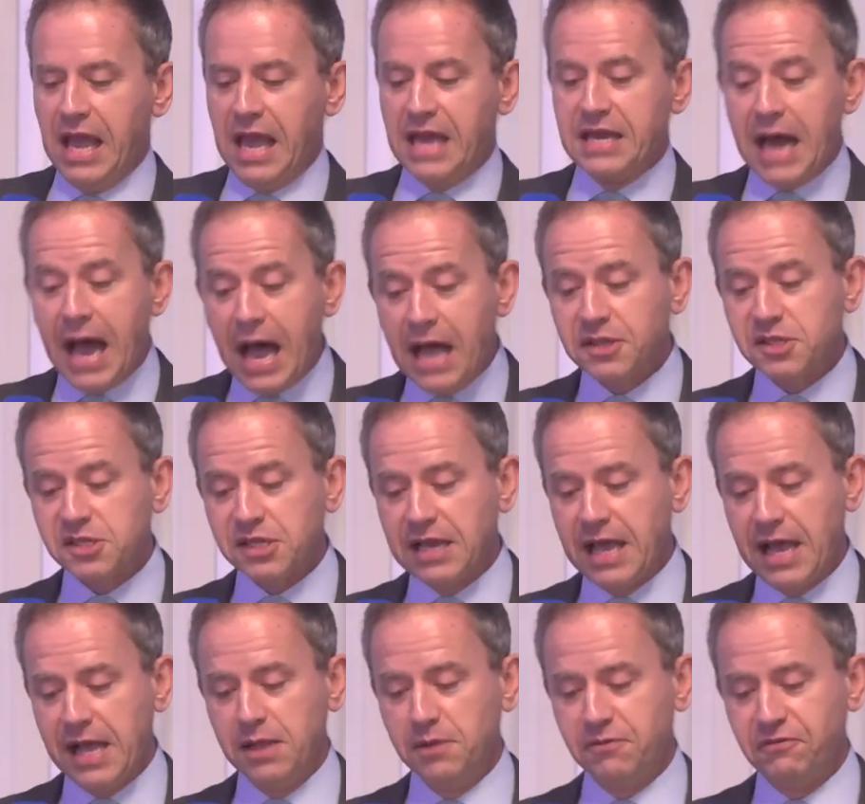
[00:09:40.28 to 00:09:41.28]
Enhancing
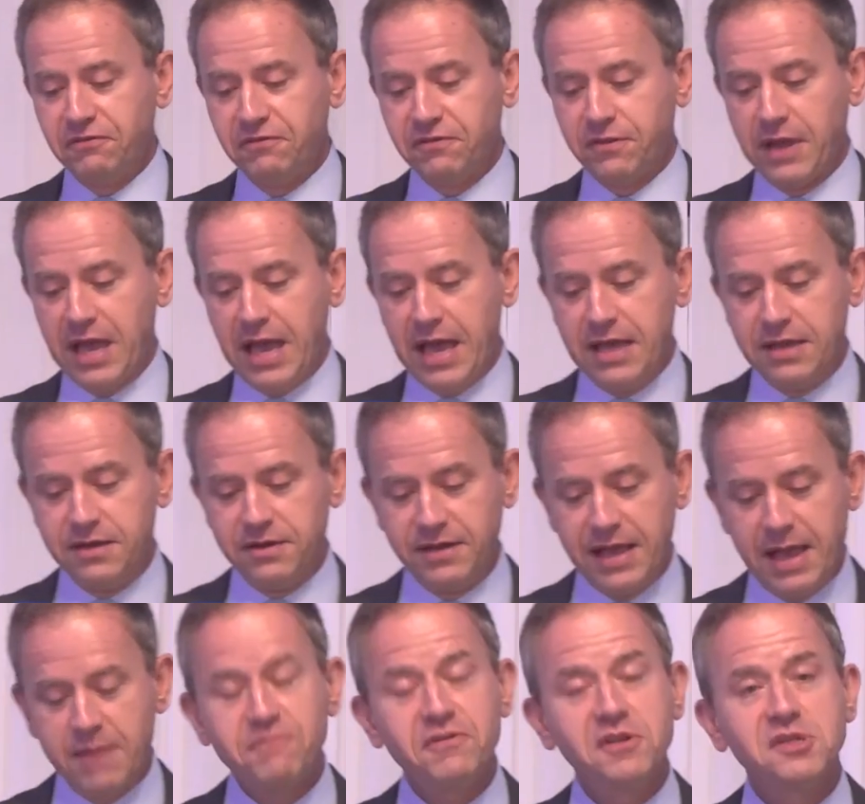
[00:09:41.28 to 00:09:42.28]
health and
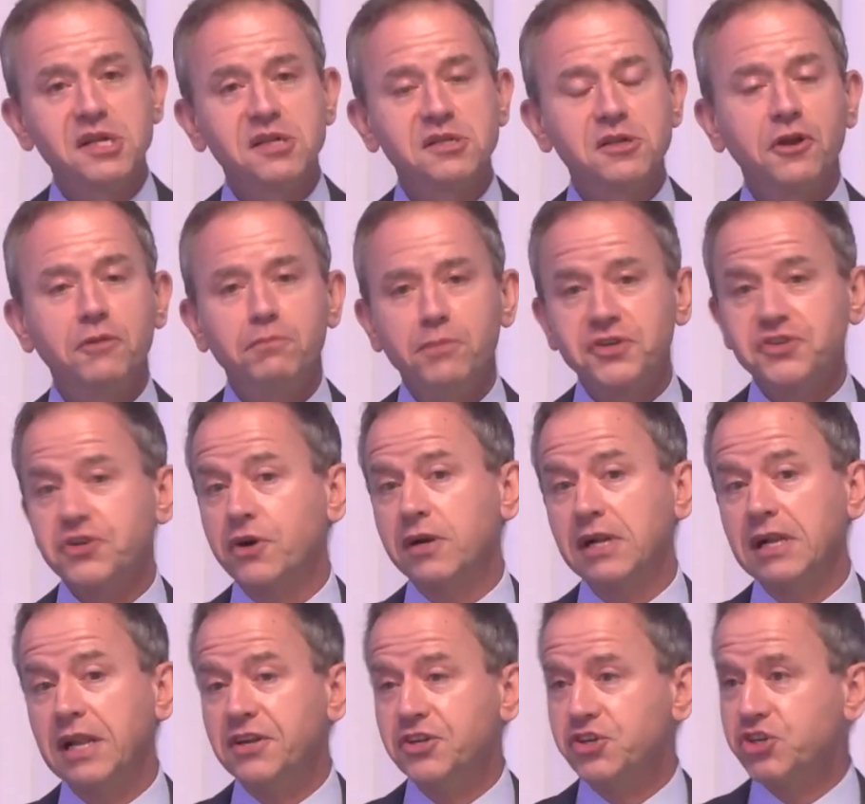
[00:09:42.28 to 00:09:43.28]
emphasis on
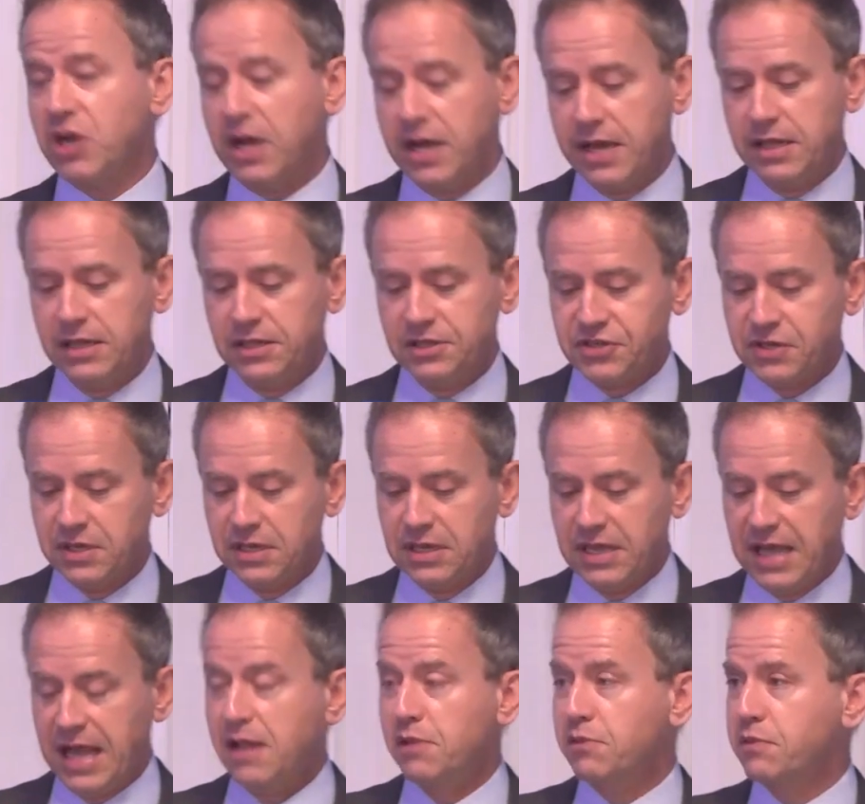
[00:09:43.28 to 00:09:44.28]
maternal and child
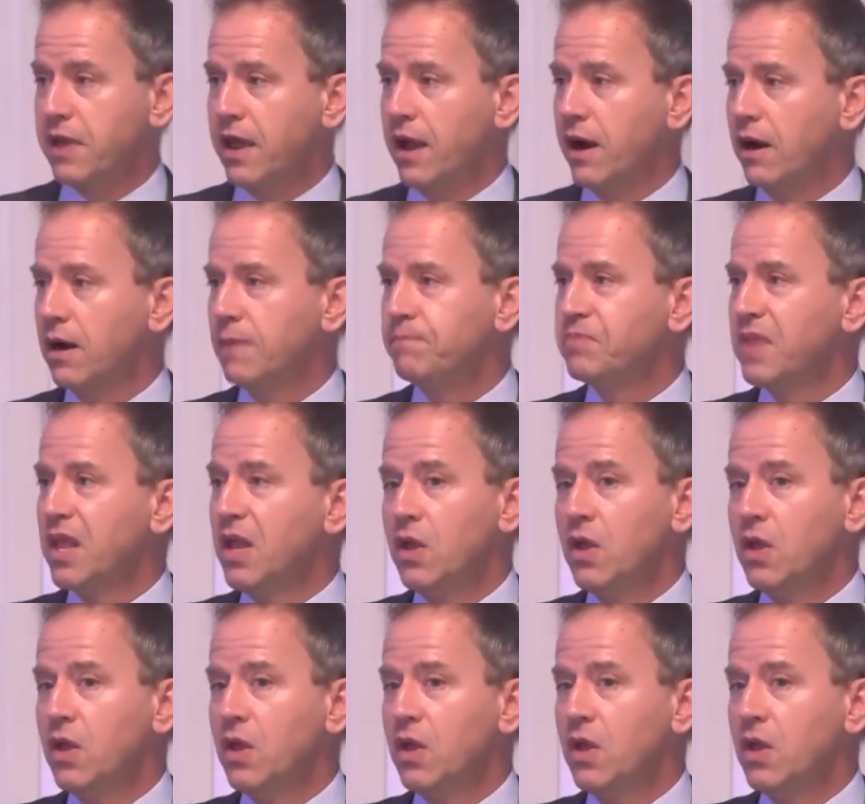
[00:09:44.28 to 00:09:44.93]
health care,